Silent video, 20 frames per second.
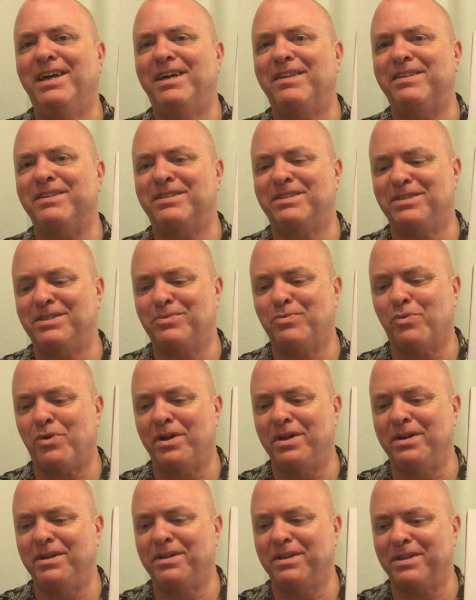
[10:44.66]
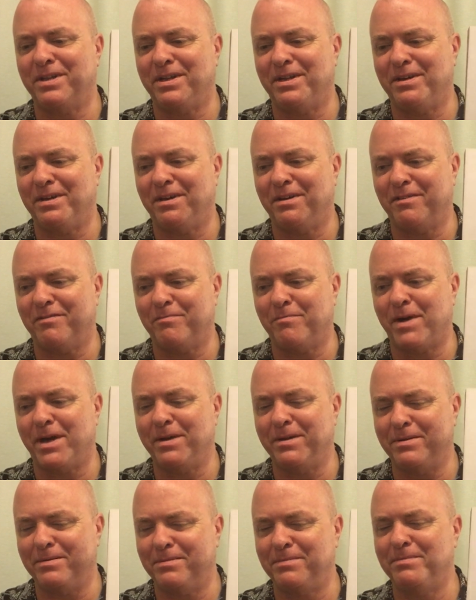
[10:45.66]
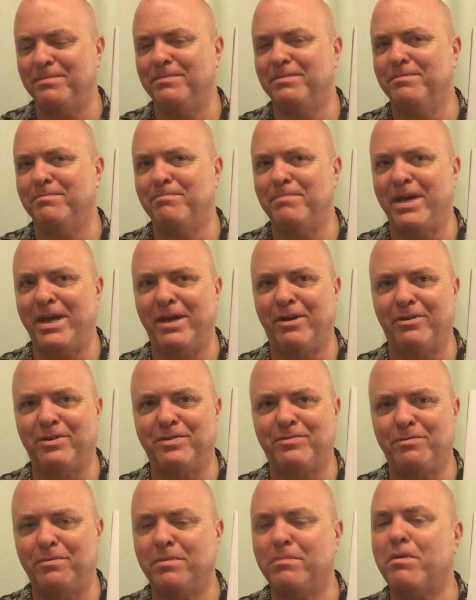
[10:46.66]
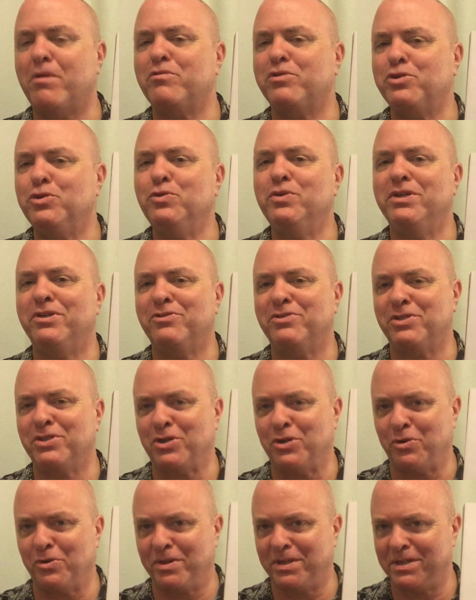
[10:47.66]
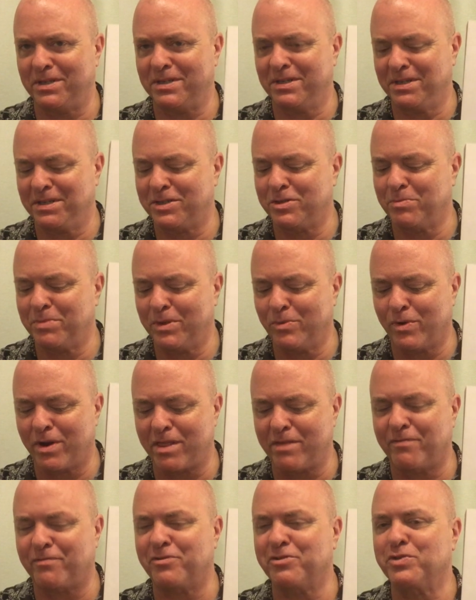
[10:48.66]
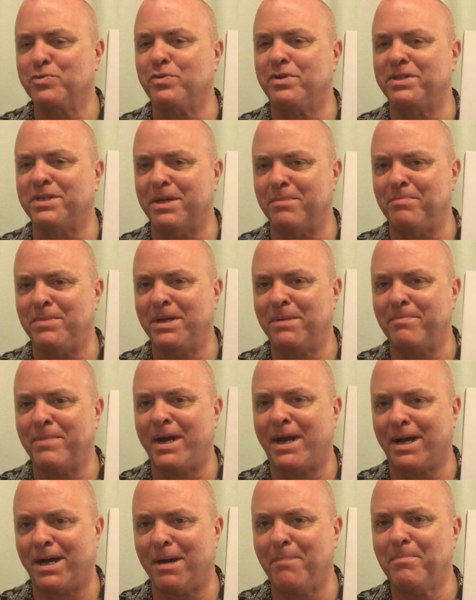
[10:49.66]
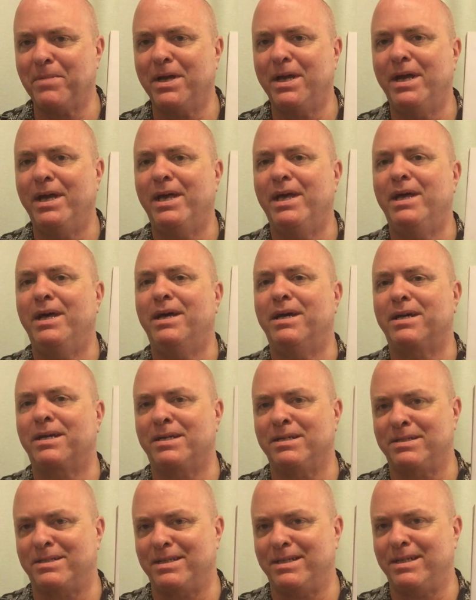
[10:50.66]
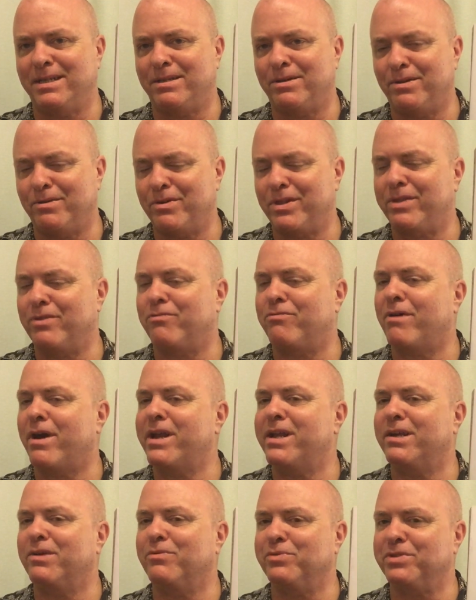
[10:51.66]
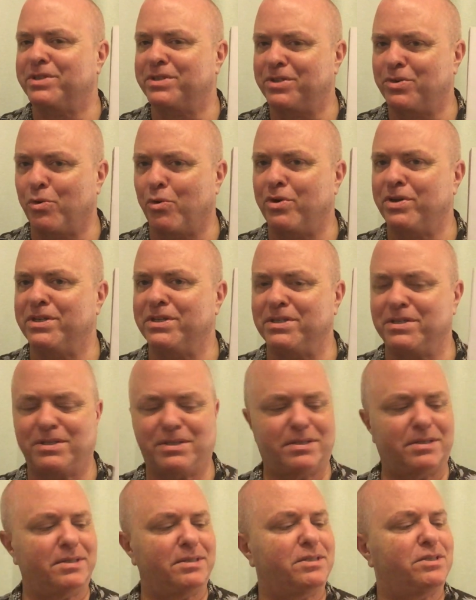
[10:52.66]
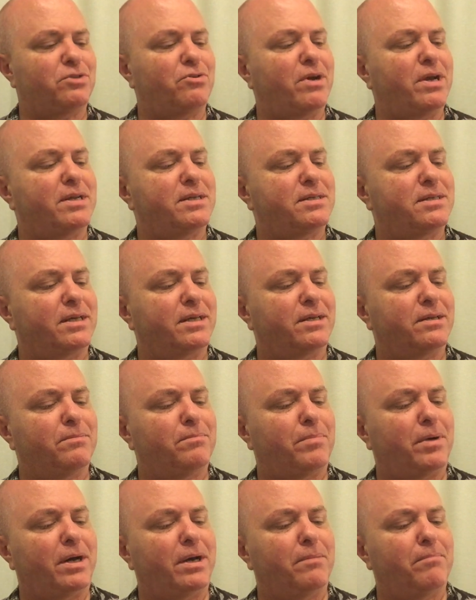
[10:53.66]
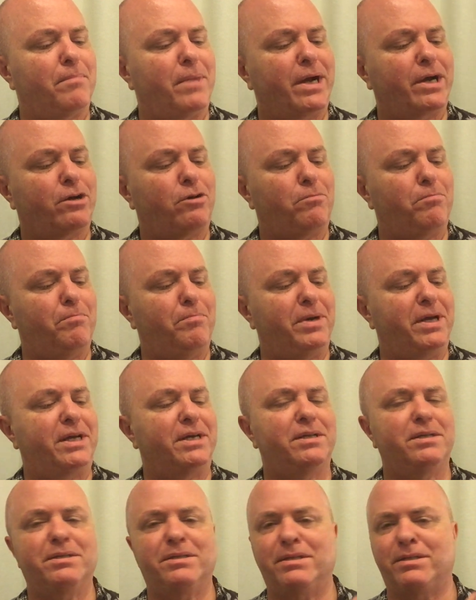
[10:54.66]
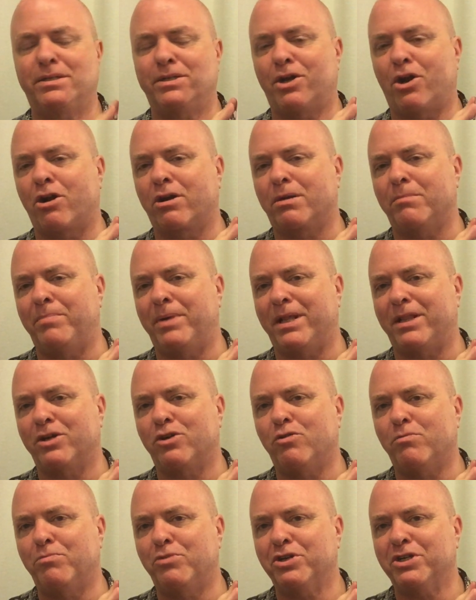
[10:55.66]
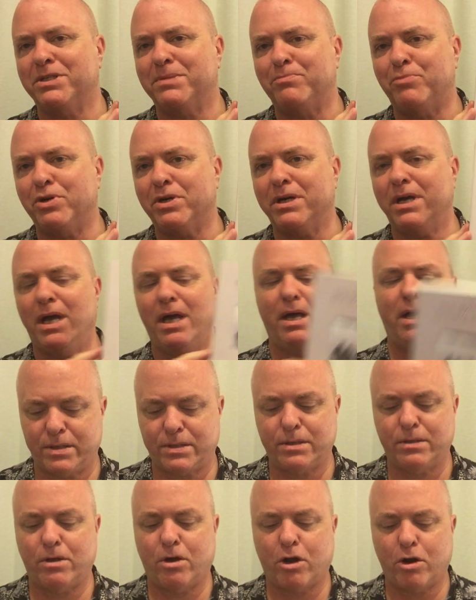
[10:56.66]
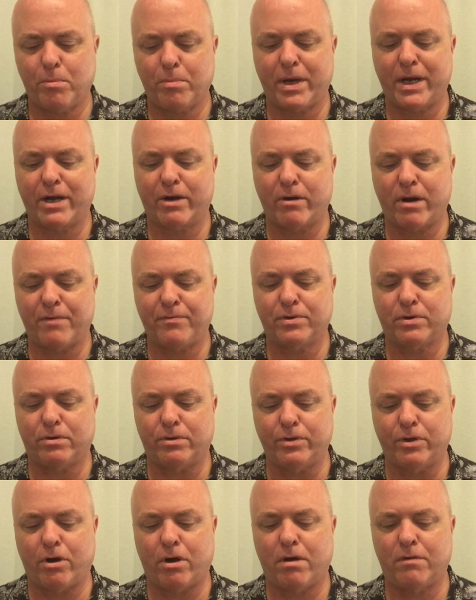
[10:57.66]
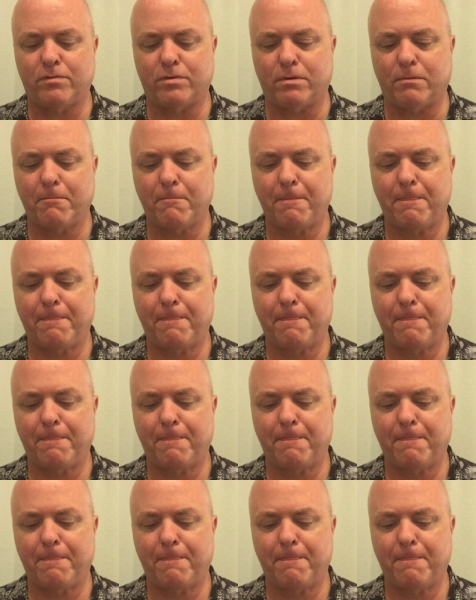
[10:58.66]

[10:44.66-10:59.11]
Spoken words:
This is one that of my Bales from about 2 years ago. This will be one of the first ones I pick back up because the writing was gorgeous. It's translated by Michael Biggins. It's an Archipelago Books book. It's an autobiographical novel.